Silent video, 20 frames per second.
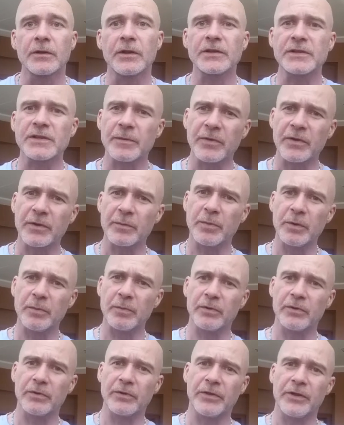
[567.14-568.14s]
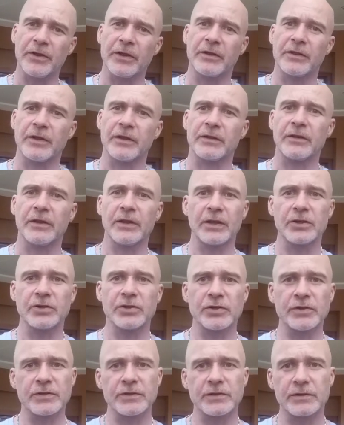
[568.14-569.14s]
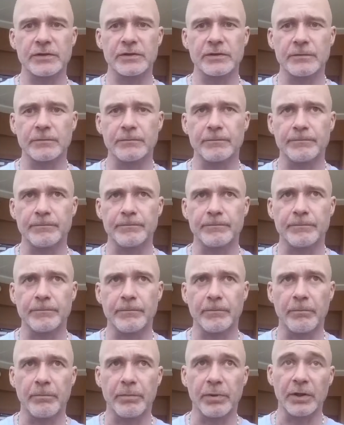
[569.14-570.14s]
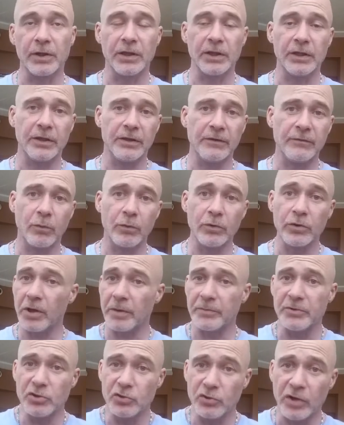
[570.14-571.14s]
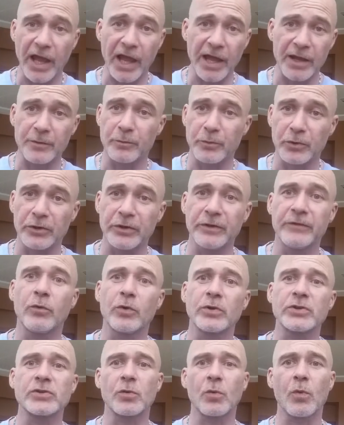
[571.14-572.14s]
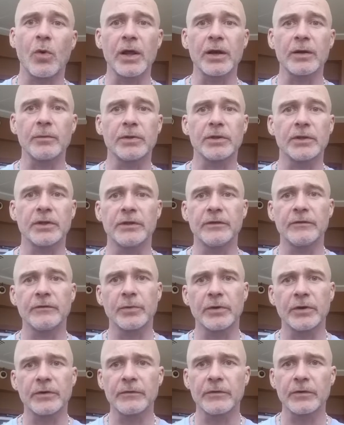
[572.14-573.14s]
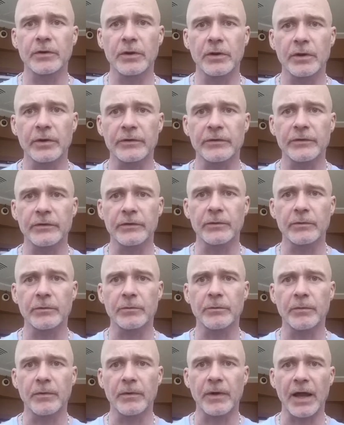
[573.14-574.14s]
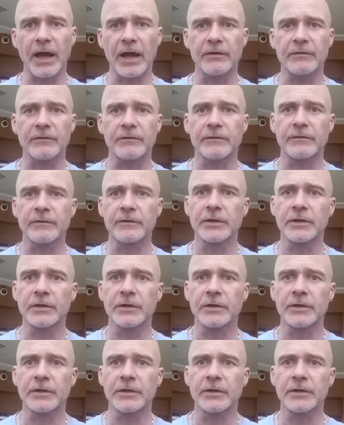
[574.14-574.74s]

That's something people think they, they can just believe. I mean, you can believe what you want to believe, but if you're going to have